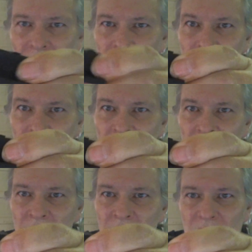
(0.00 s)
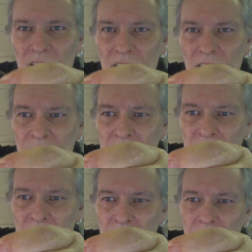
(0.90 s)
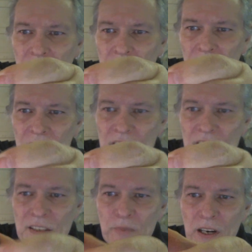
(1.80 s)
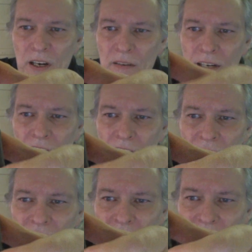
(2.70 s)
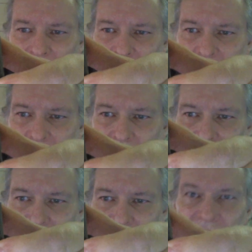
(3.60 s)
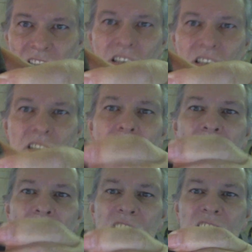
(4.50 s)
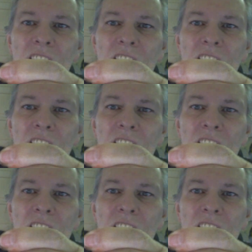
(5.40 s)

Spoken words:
like that, and then got this part right here that